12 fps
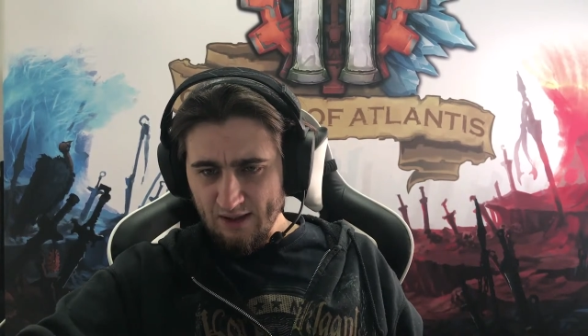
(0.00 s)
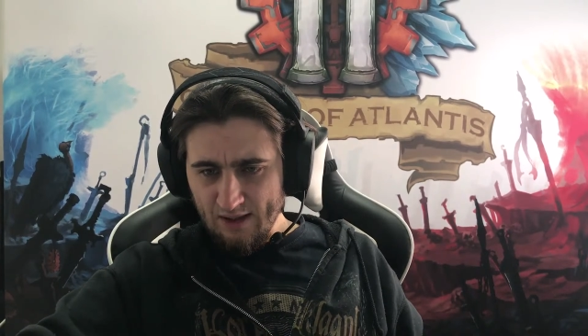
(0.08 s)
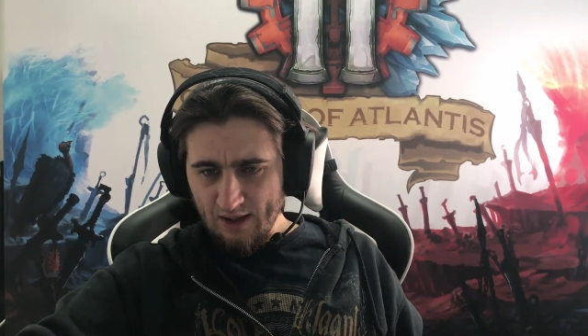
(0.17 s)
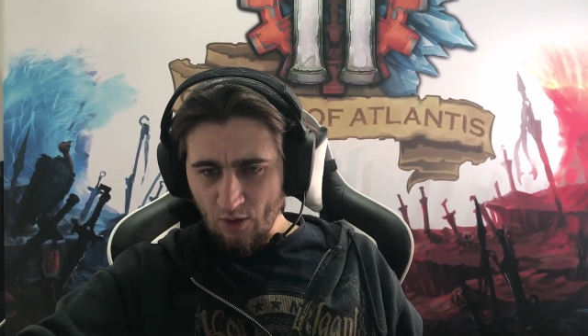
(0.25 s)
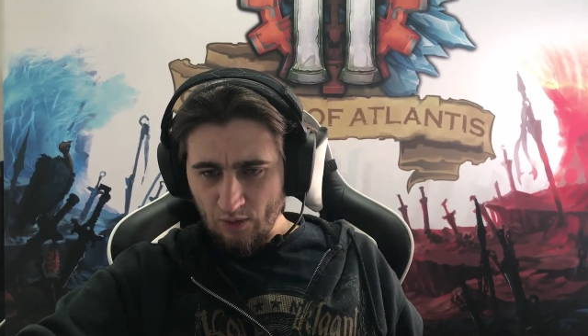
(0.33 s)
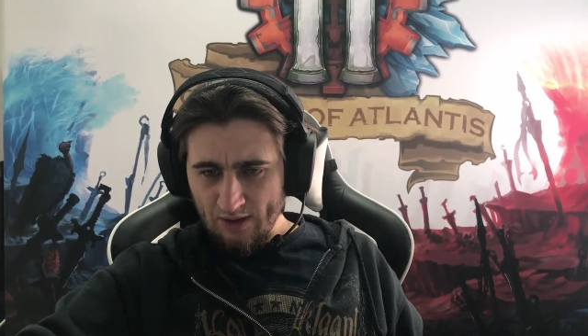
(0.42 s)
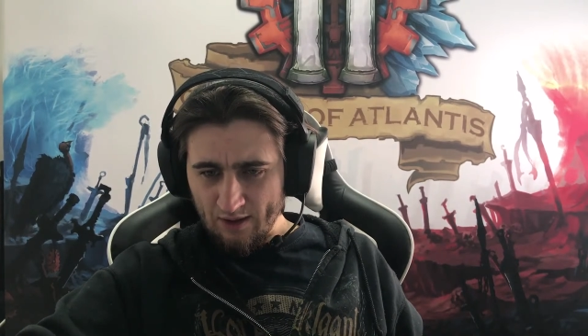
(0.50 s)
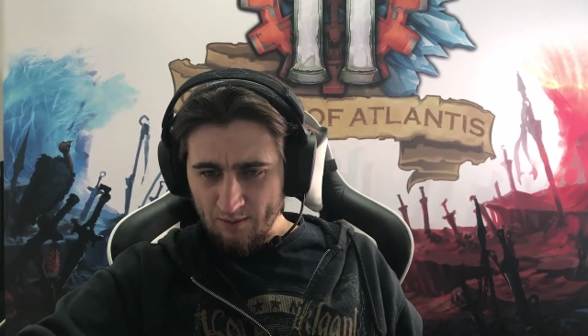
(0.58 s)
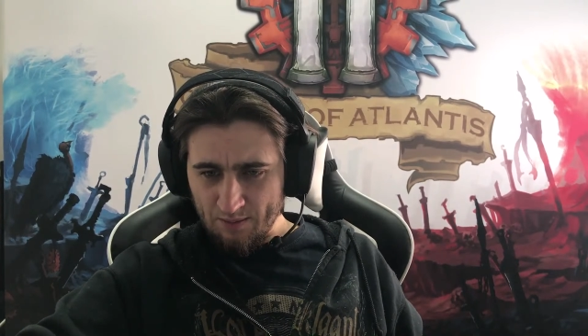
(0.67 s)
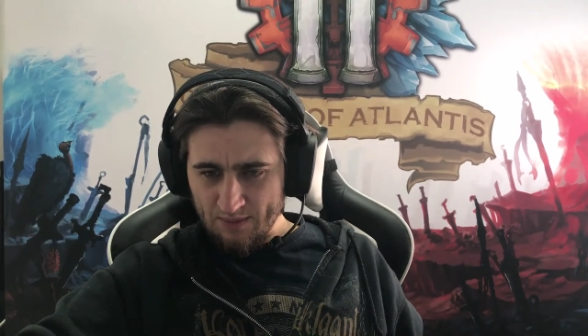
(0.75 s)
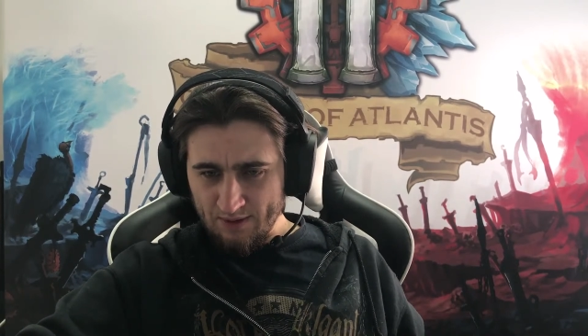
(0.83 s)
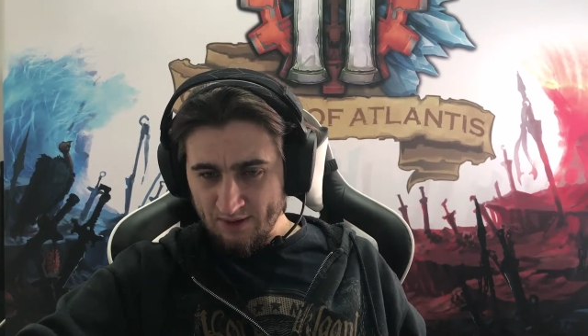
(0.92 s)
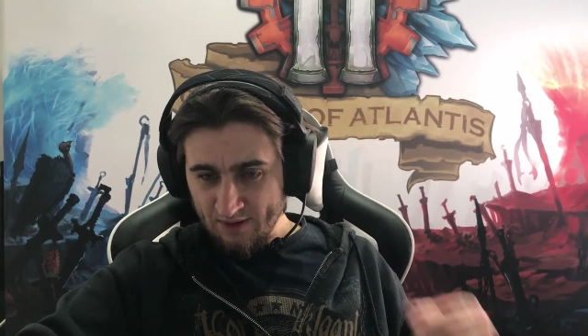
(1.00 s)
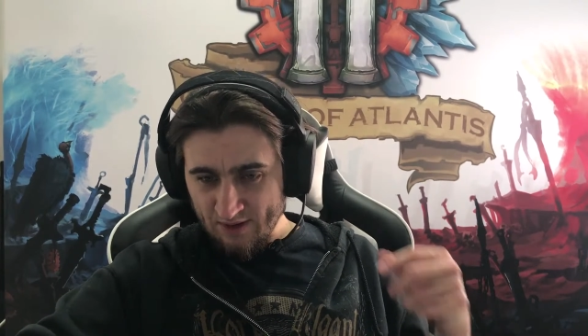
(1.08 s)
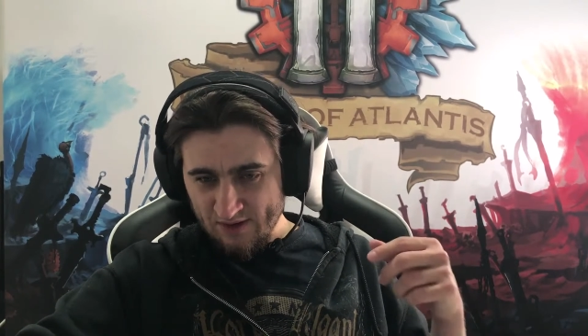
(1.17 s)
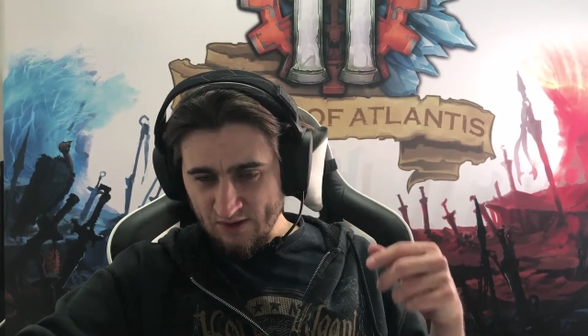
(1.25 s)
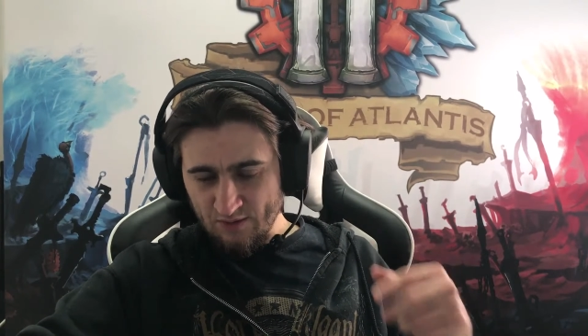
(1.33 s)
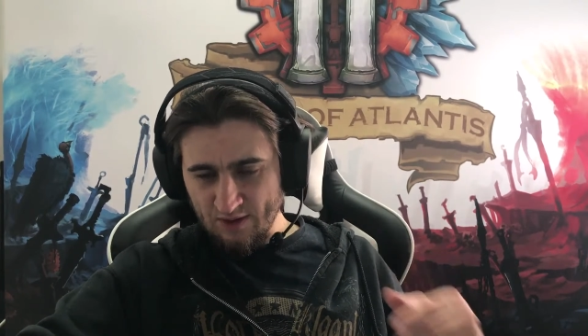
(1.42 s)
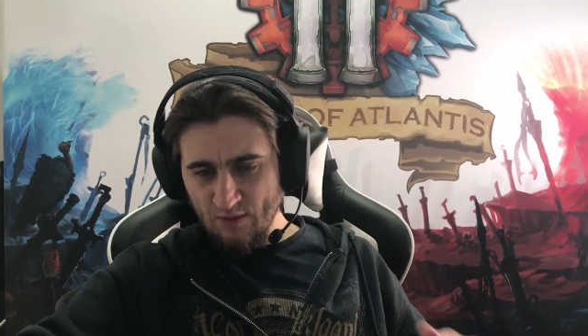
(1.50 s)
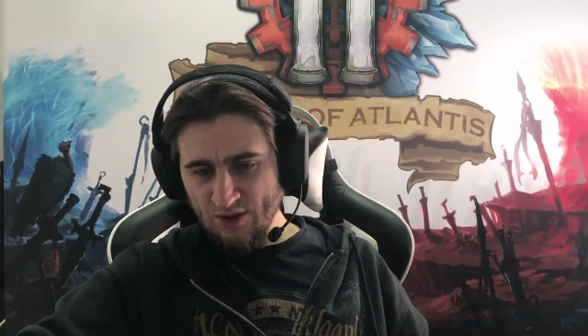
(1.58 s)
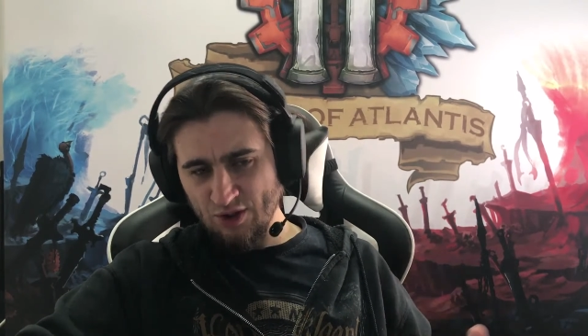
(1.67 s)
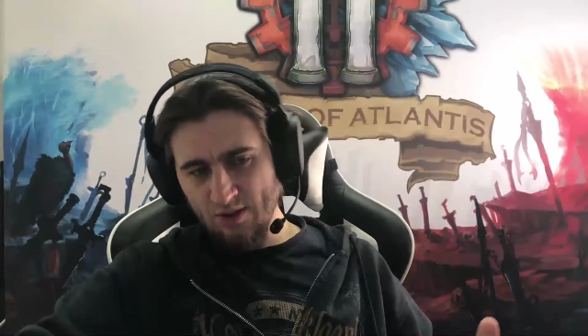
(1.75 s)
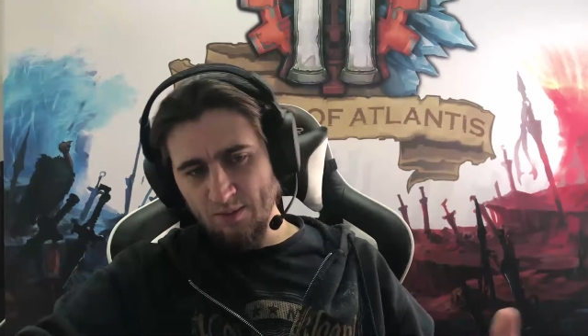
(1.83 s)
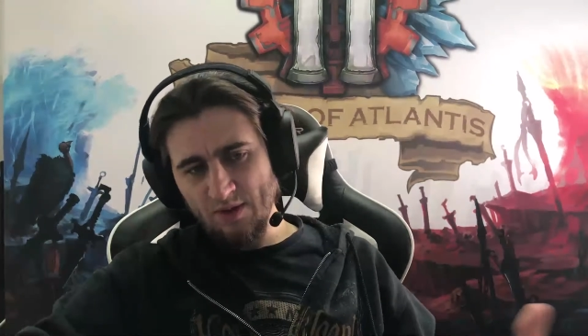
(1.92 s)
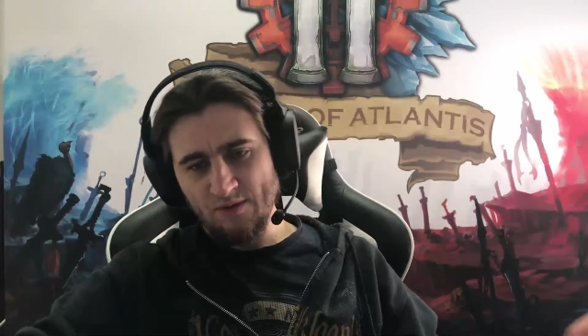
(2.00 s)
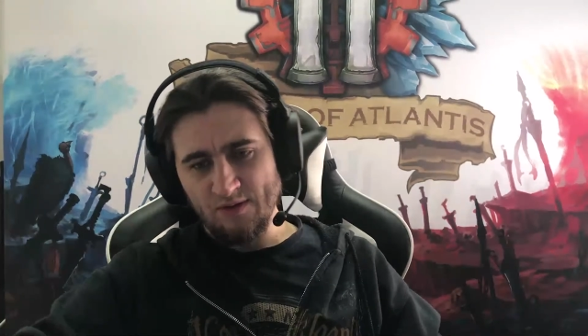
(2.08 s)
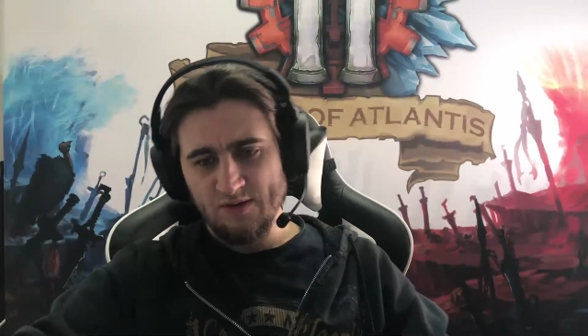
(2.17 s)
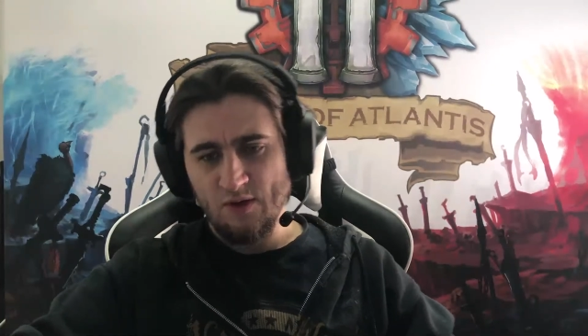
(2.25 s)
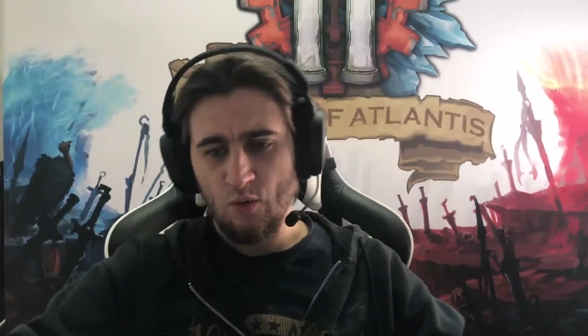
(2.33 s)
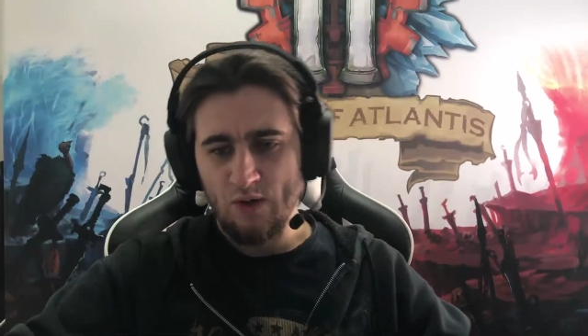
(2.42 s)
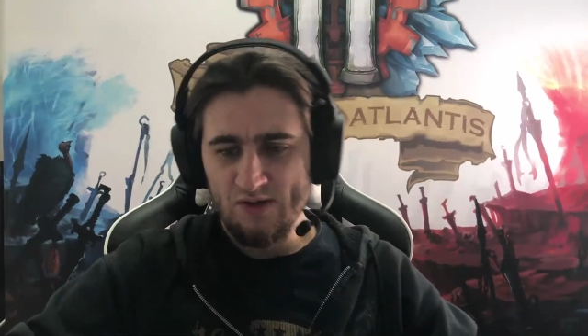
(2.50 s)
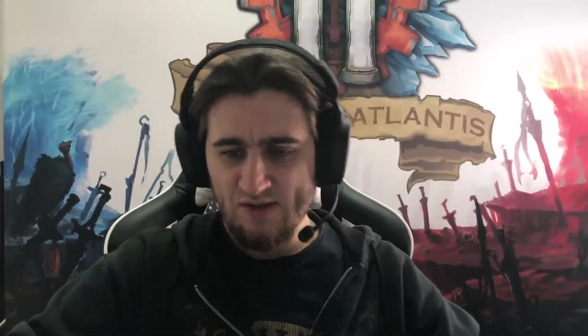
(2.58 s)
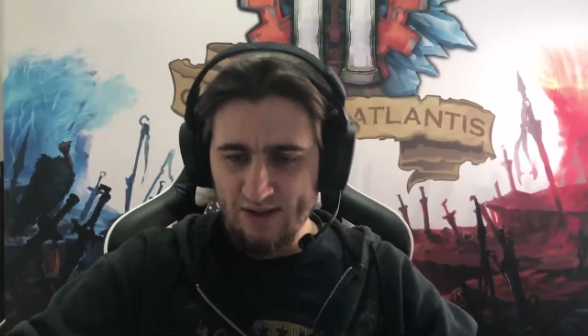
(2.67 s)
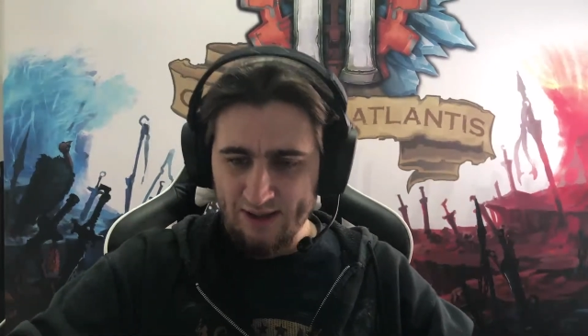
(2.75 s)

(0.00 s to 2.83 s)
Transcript: Oh, like, so the question about the tokens,